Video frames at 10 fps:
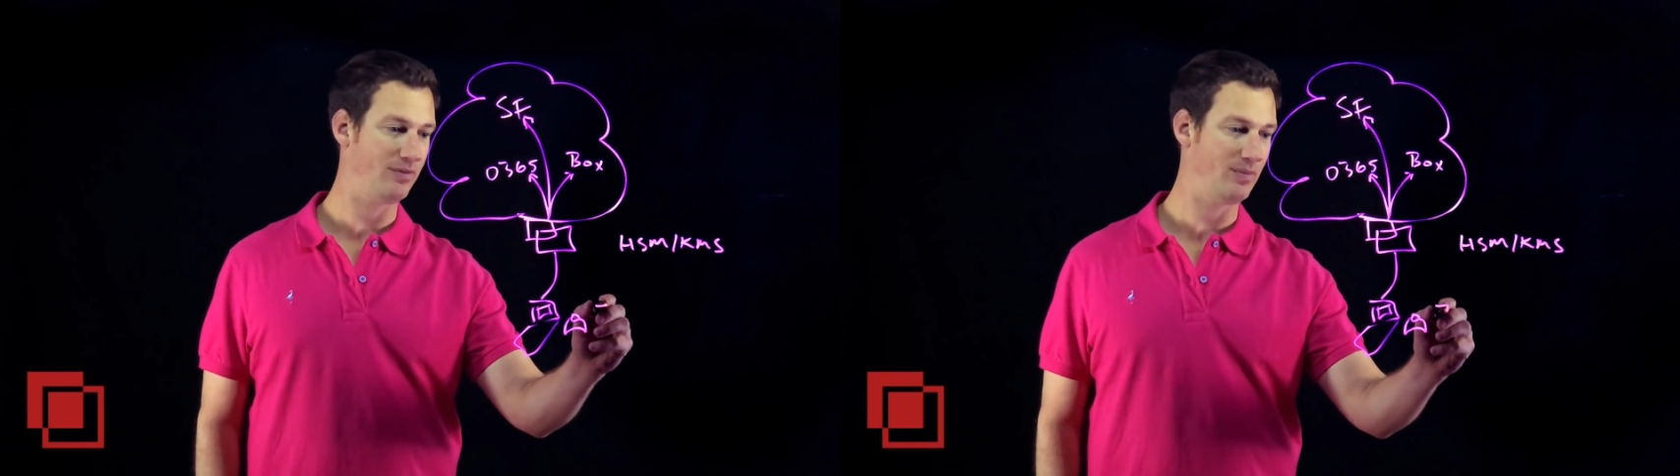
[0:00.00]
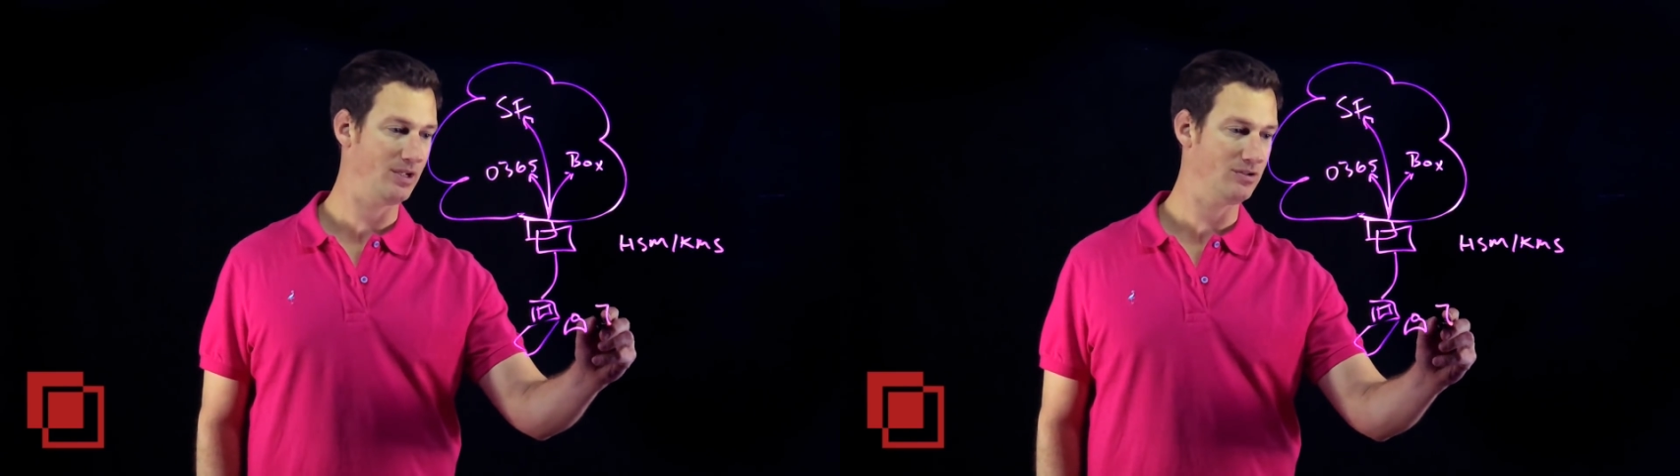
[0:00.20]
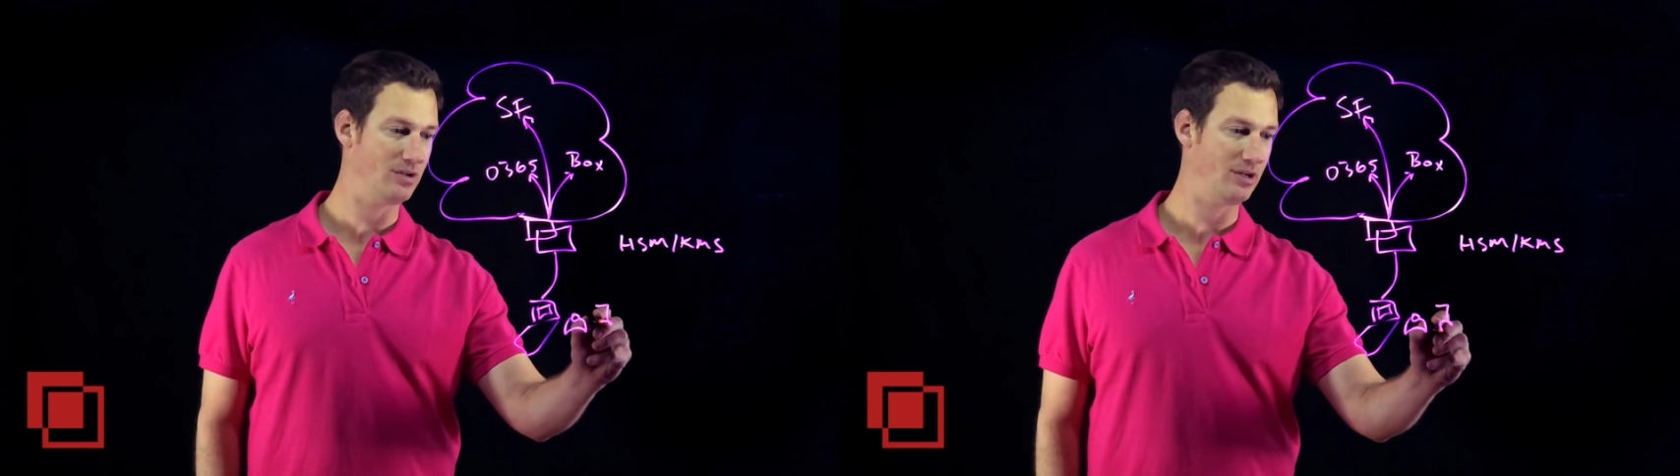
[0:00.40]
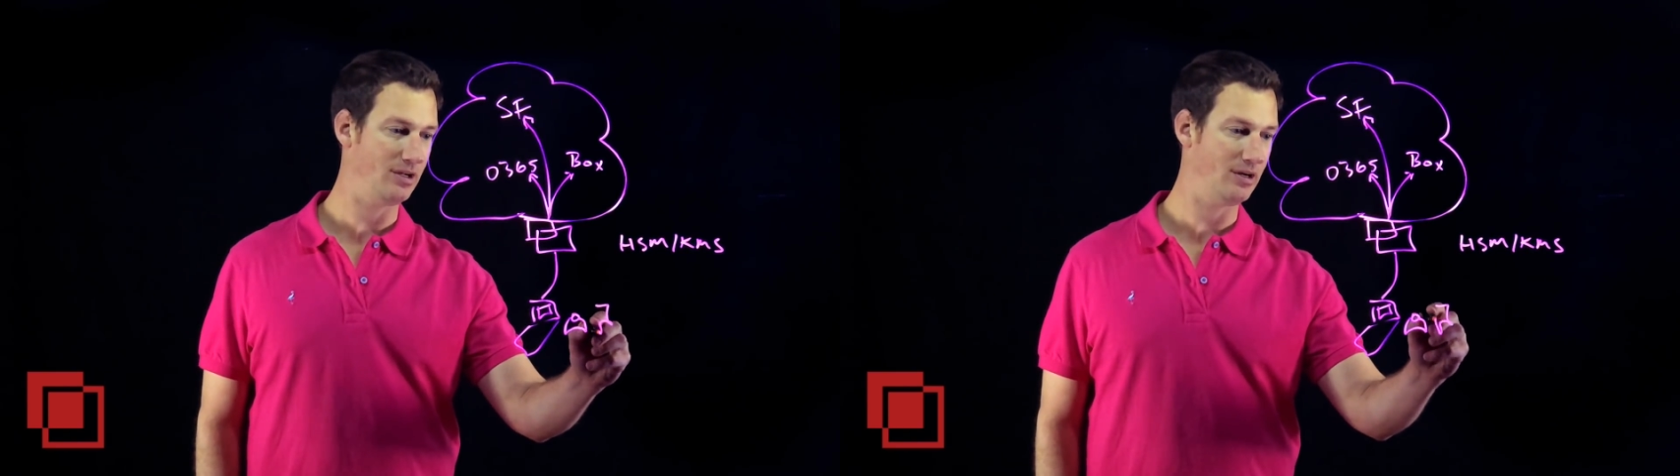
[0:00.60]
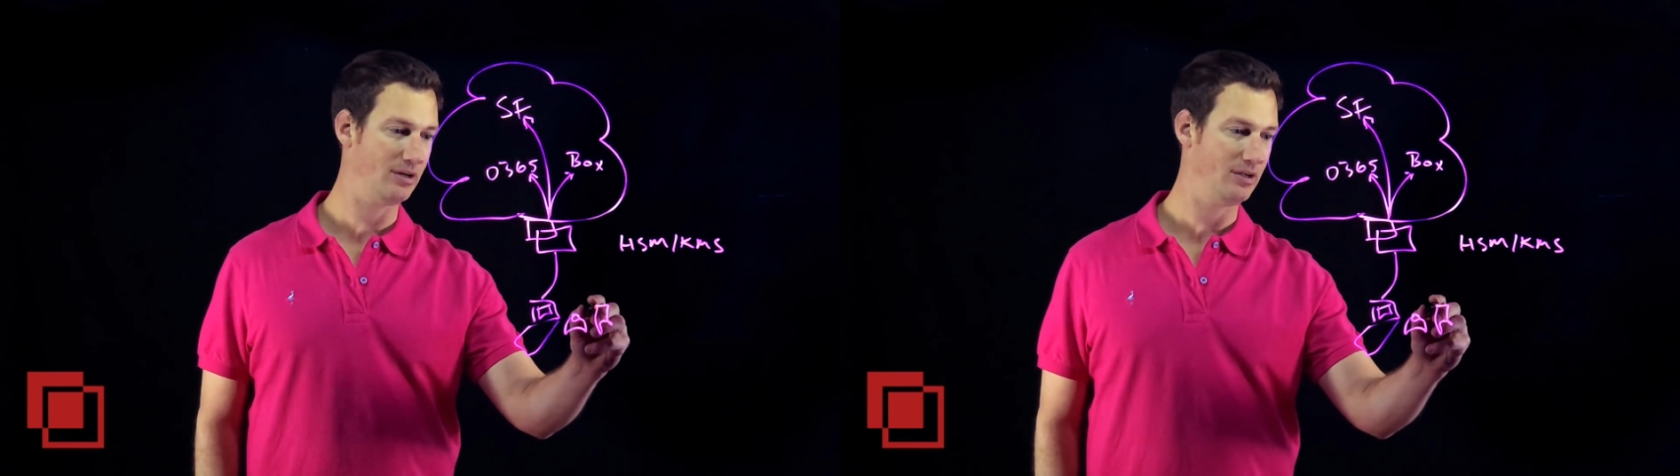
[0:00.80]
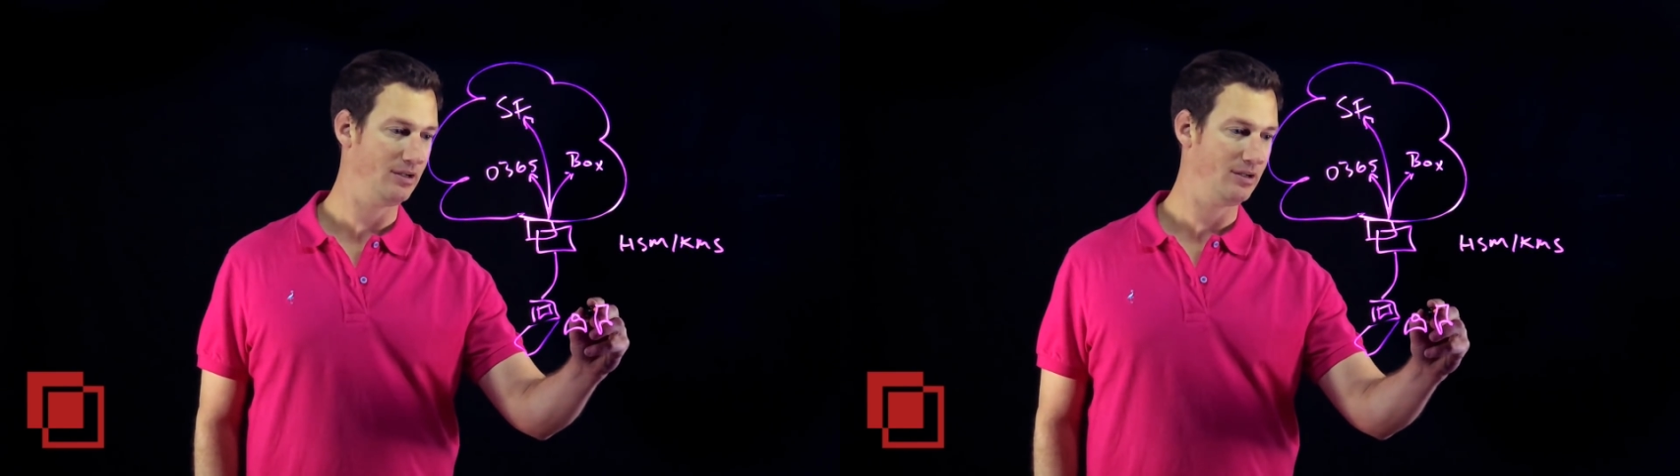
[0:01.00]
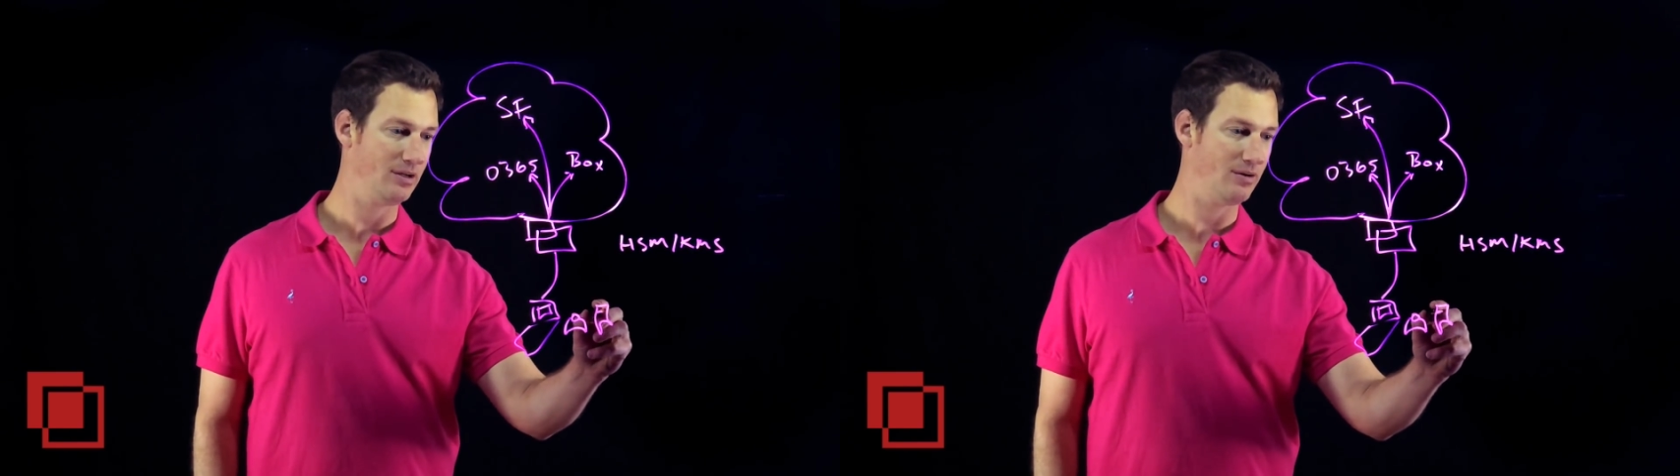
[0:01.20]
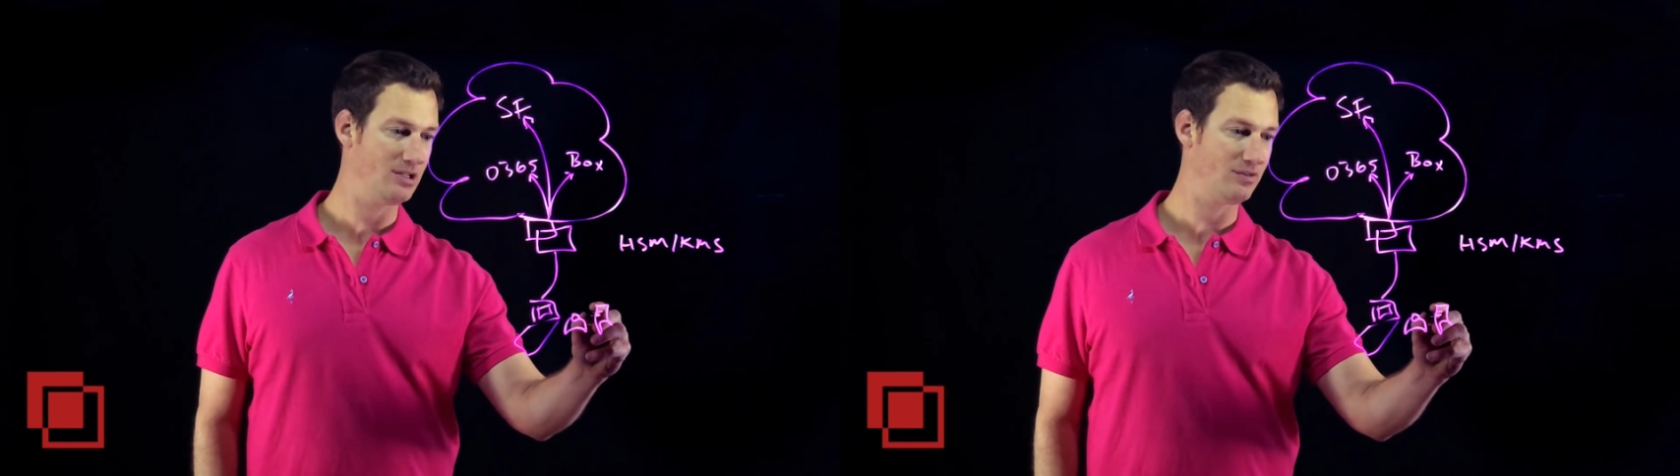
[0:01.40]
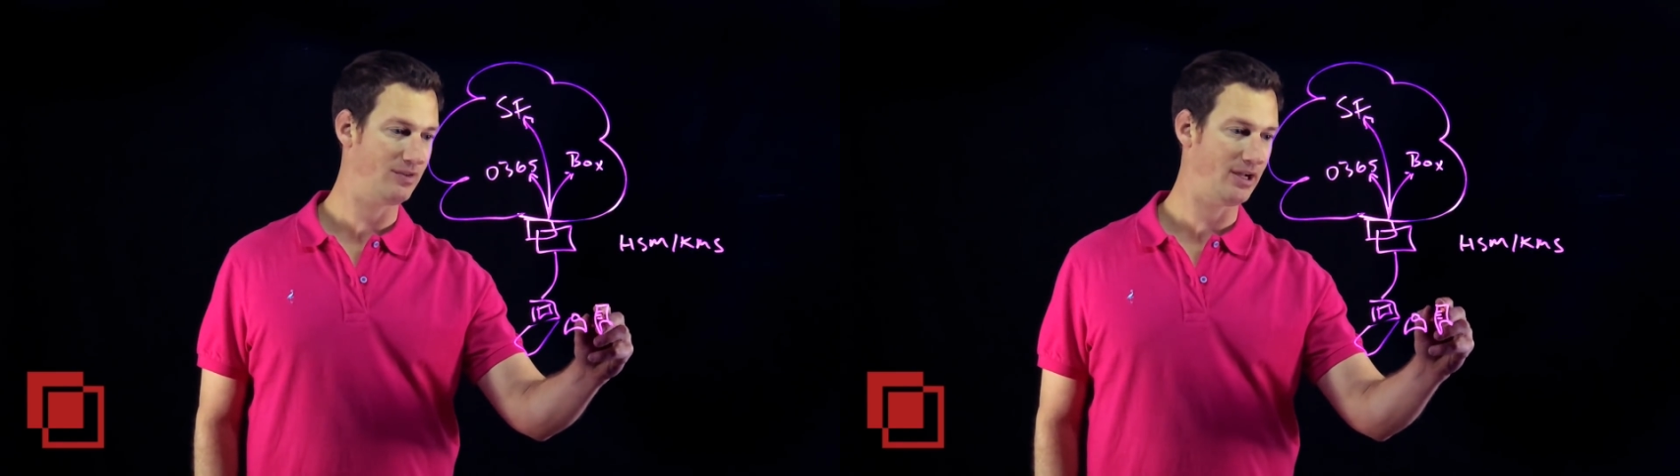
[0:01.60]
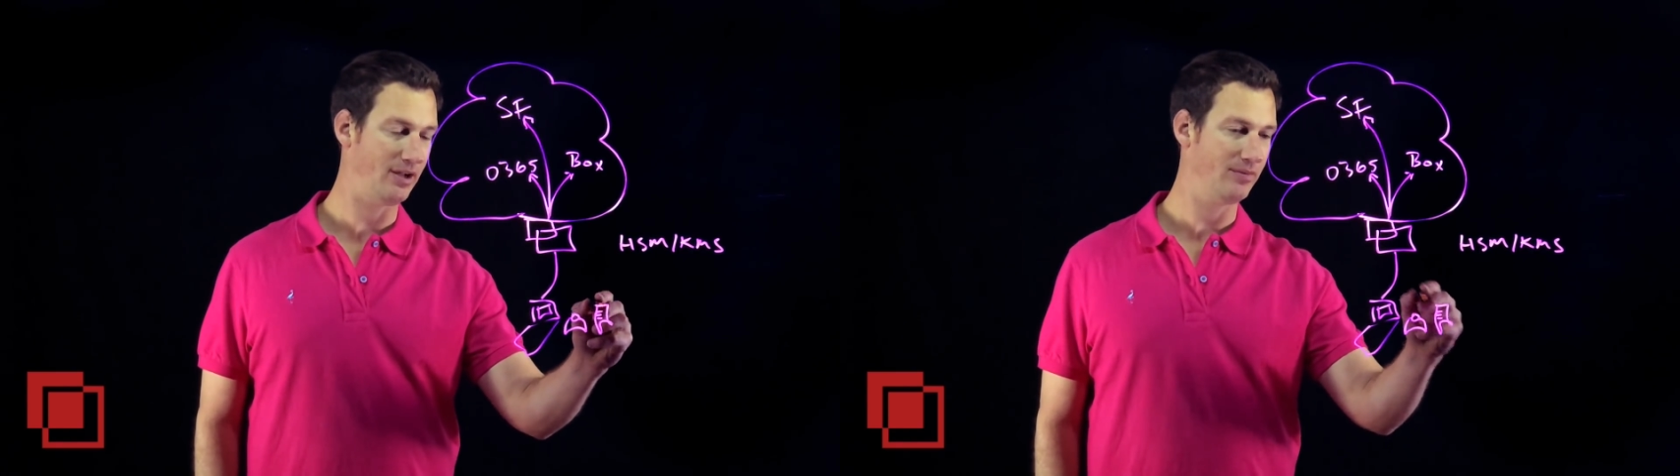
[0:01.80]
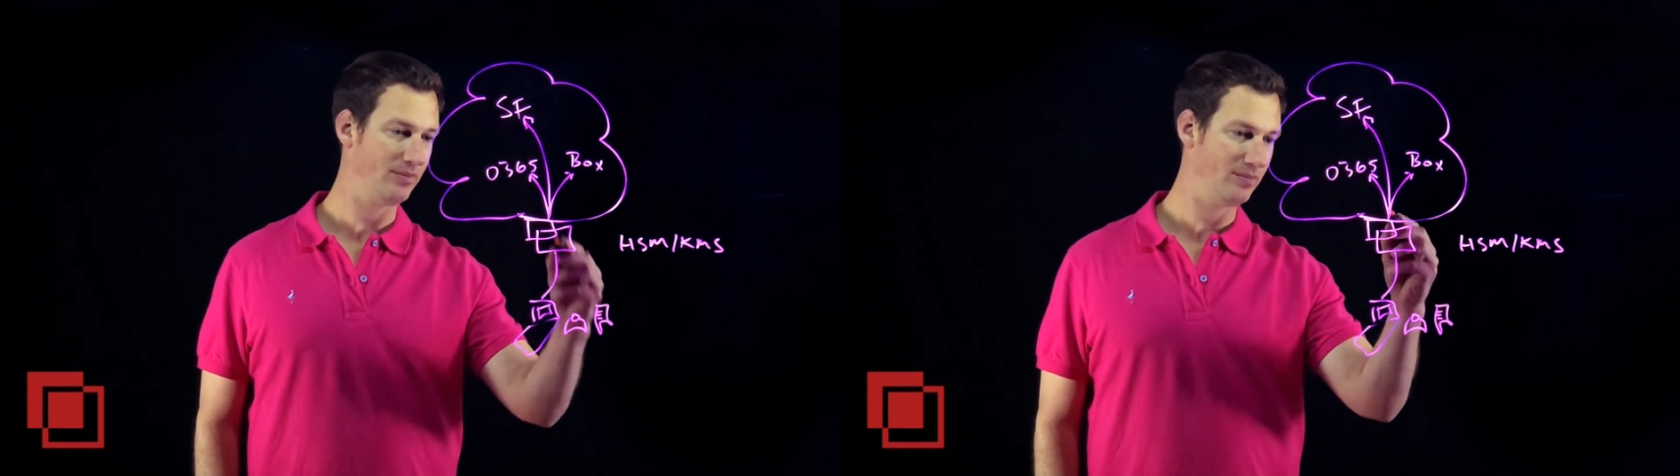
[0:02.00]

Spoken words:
my user down here creates a file,